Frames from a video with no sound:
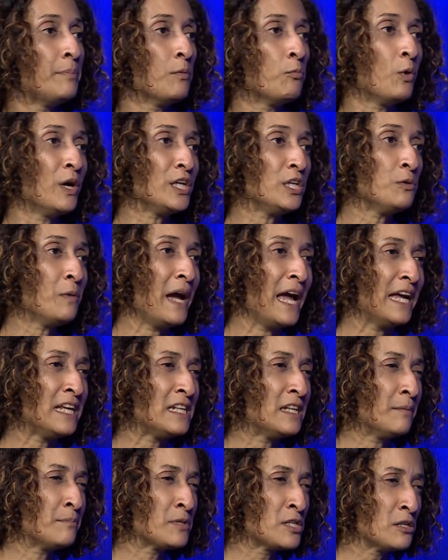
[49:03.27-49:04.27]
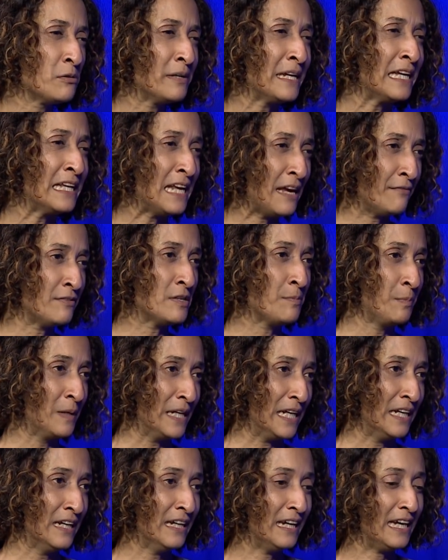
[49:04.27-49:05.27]
what you end up doing
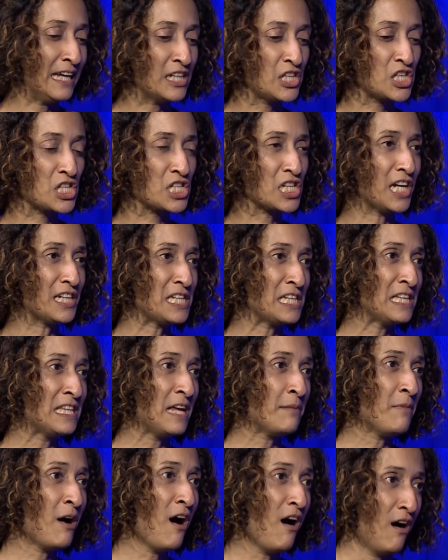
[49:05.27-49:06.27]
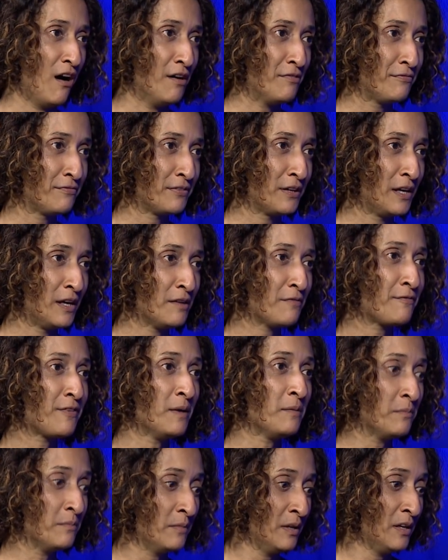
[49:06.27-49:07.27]
inevitably is shutting them off
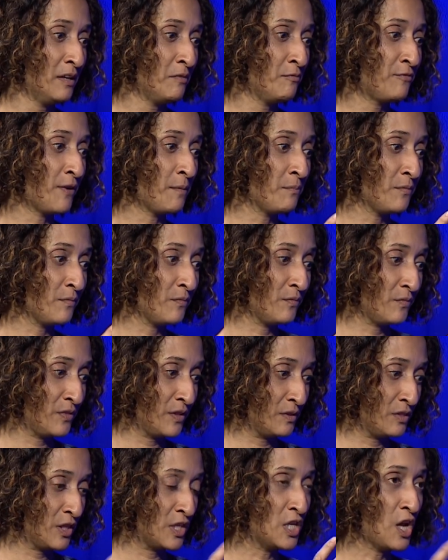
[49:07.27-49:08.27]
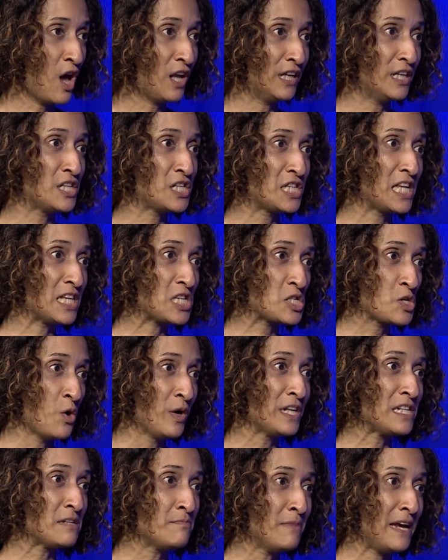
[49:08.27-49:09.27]
from the knowledge that's
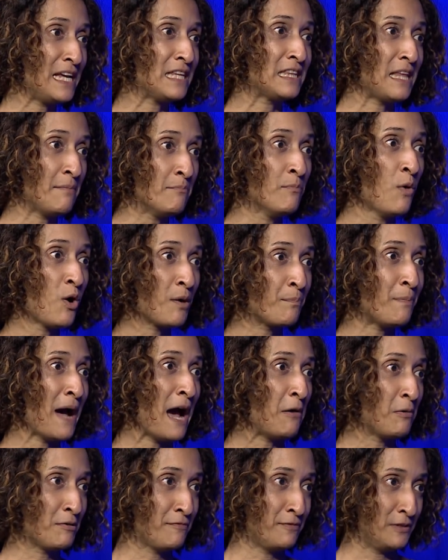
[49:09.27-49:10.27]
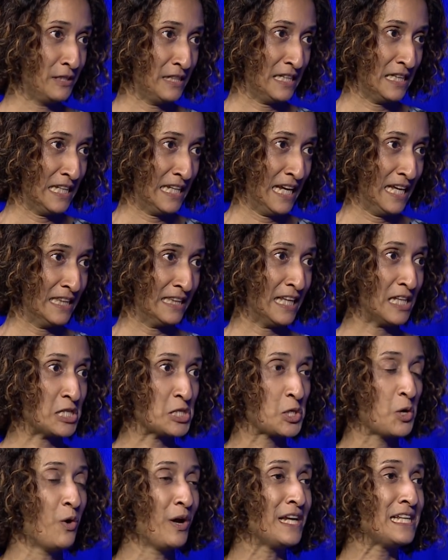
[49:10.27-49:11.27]
going to make them more powerful in the end, that's
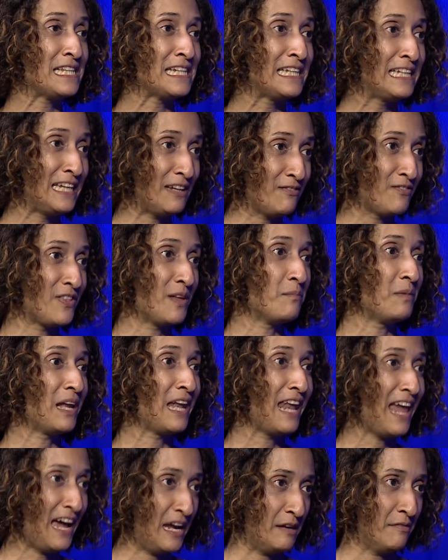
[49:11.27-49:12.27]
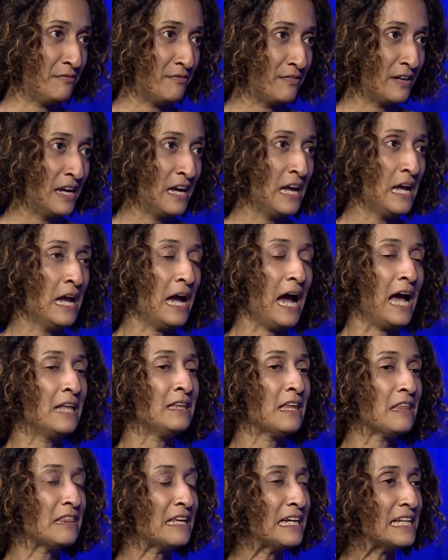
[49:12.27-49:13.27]
going to give them a life. And
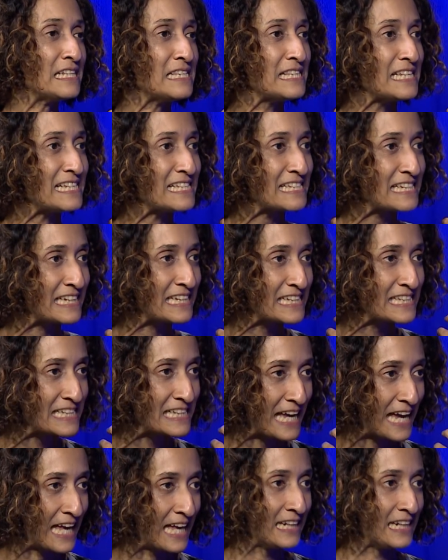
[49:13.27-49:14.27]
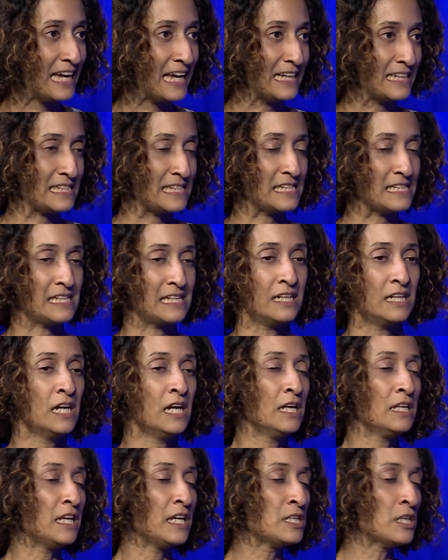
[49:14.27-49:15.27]
the thing is, these kids can access it.
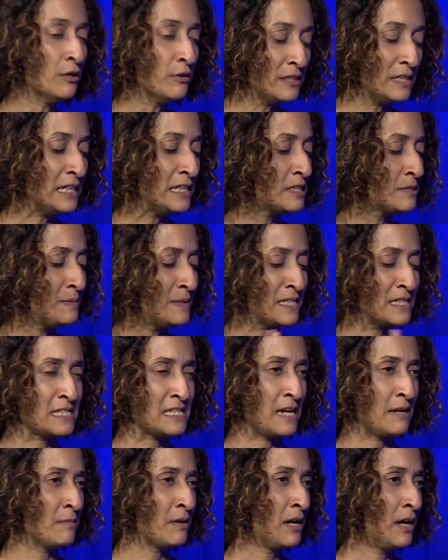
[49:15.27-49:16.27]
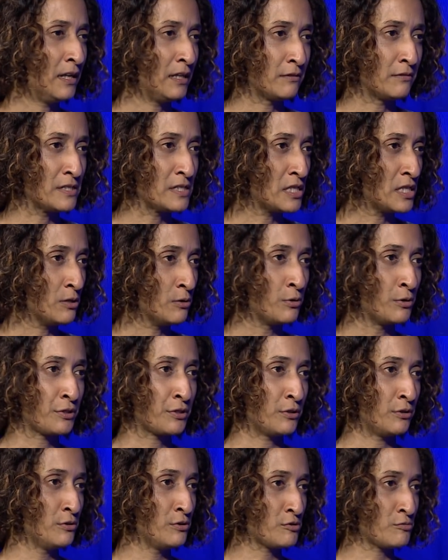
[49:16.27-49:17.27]
They don't need to be the same color as the
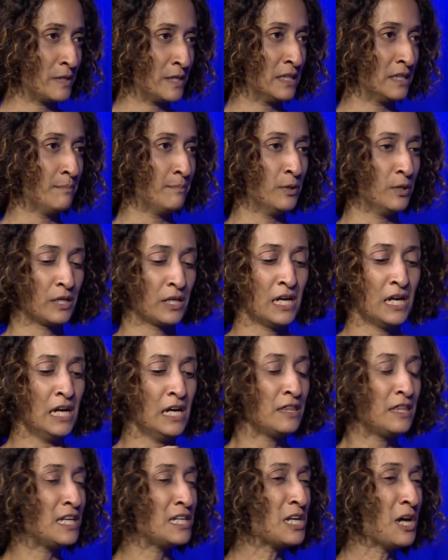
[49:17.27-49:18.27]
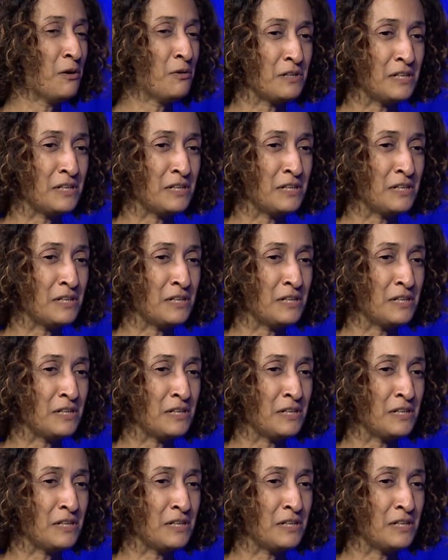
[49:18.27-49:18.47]
author who's written the book. They don't